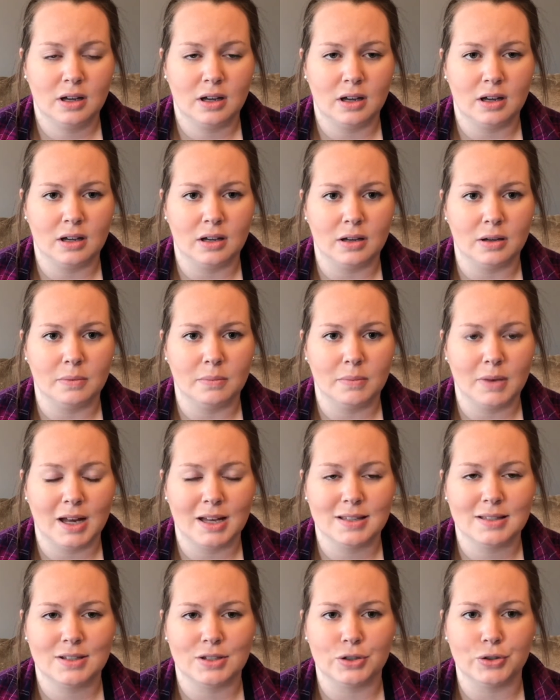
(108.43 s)
I
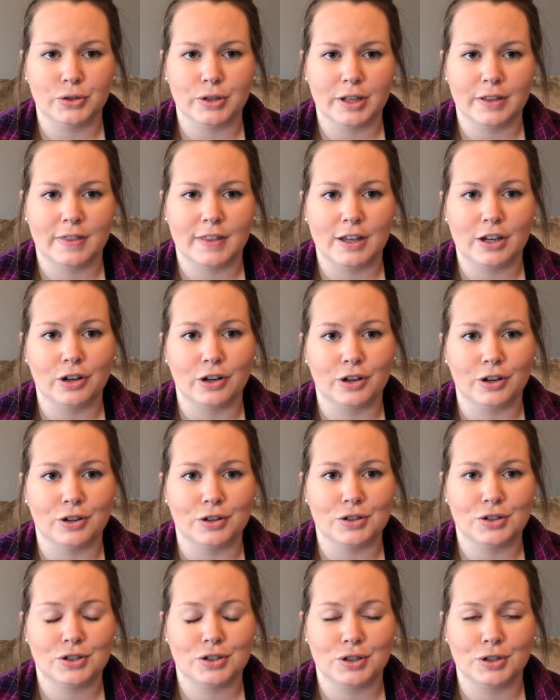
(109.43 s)
still get the
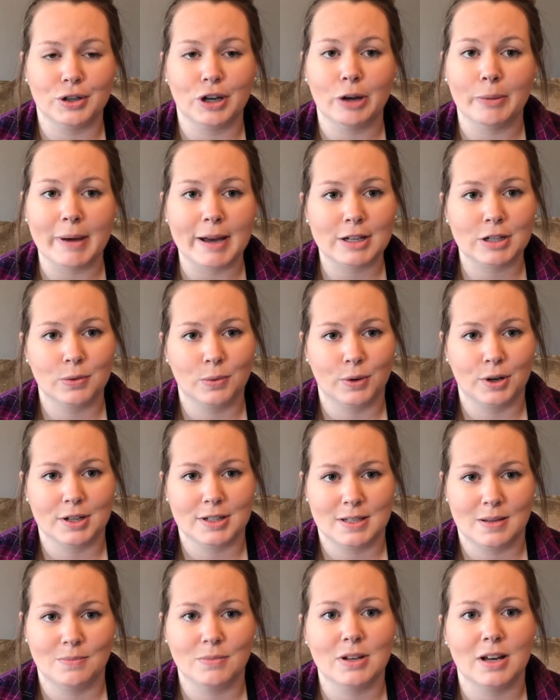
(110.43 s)
urge to go back to work
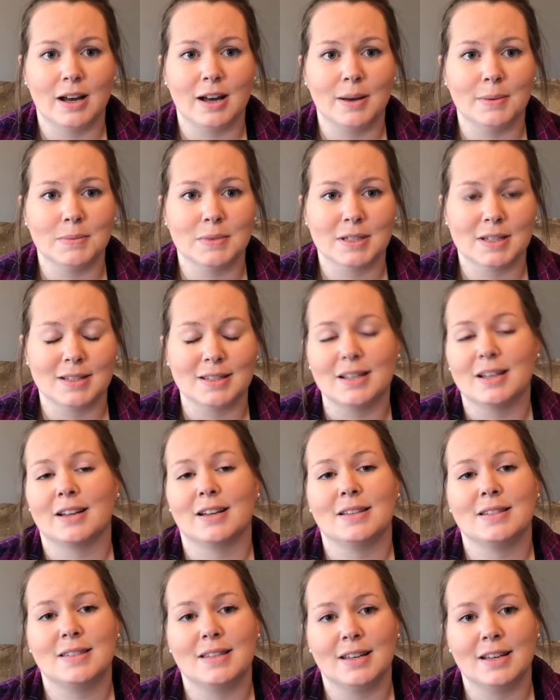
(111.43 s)
sometimes because, like
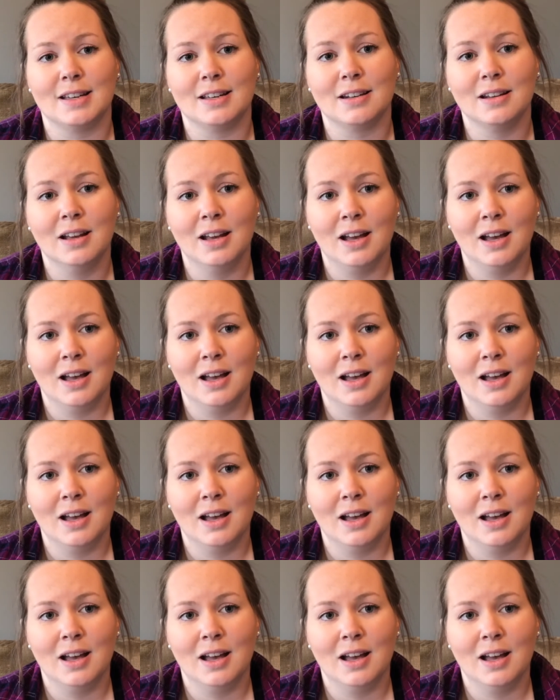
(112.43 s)
I said,